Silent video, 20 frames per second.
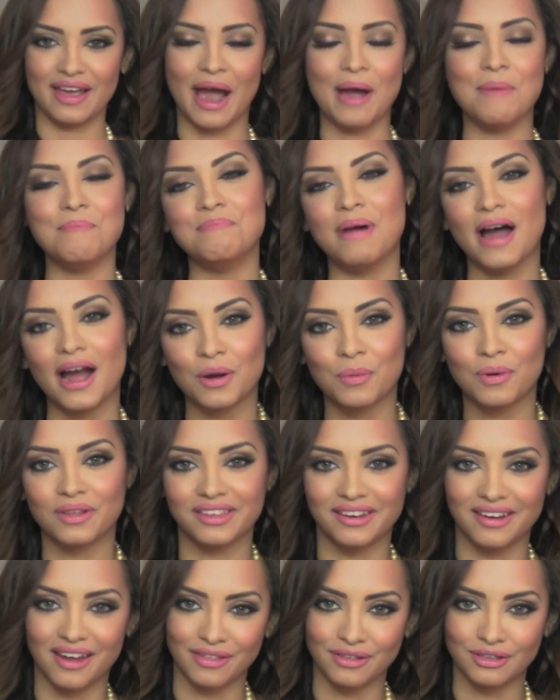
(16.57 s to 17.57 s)
I'm back with
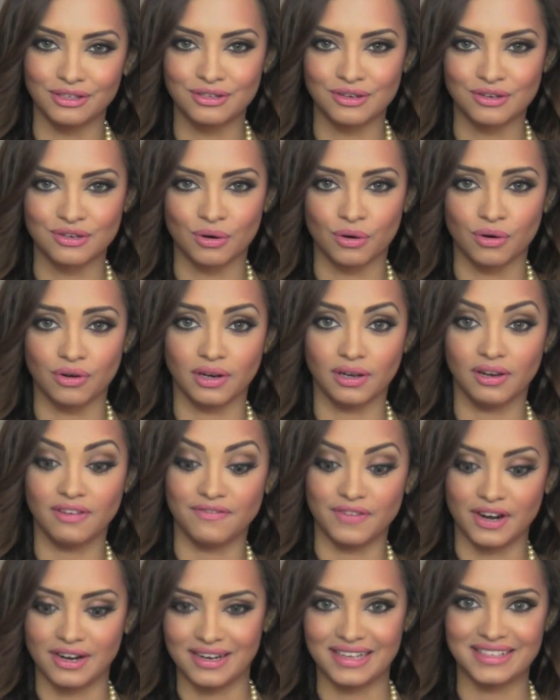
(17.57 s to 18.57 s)
another tutorial.
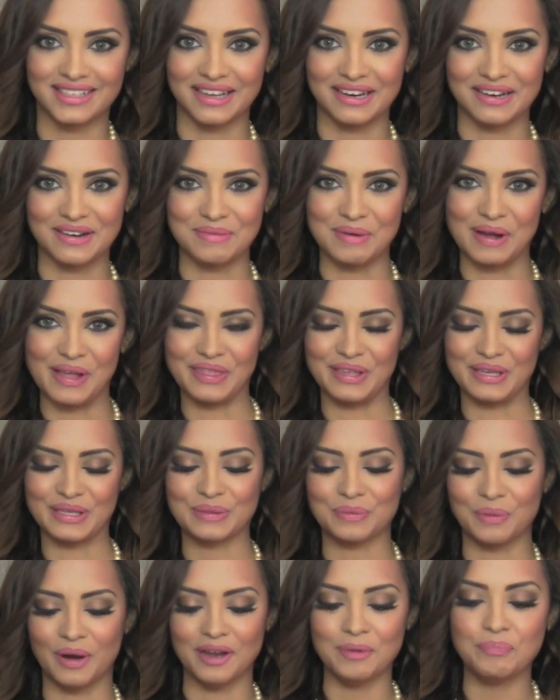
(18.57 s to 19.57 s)
Very excited about
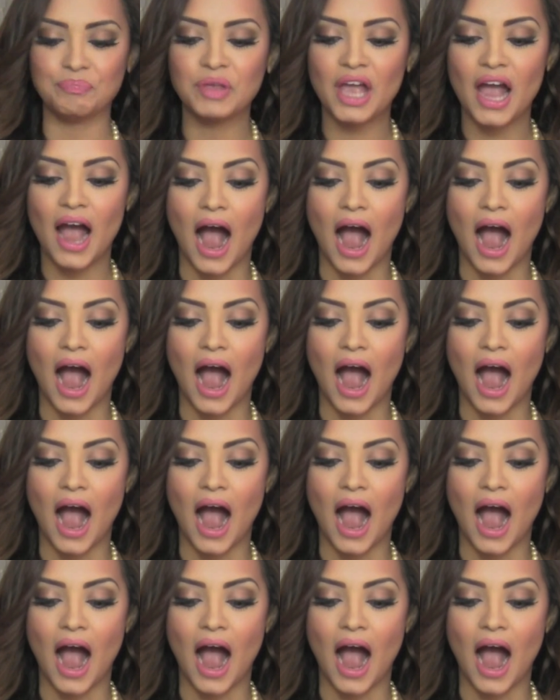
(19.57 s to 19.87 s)
this one.